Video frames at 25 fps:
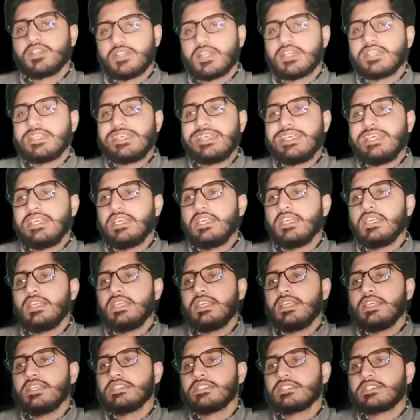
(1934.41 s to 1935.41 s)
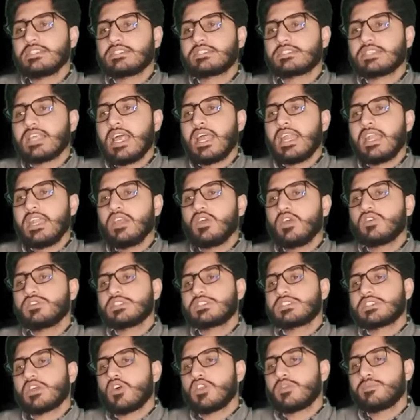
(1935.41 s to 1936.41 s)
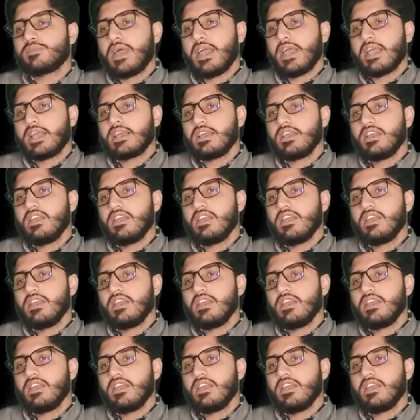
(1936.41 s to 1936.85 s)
that he is standing on the south bank,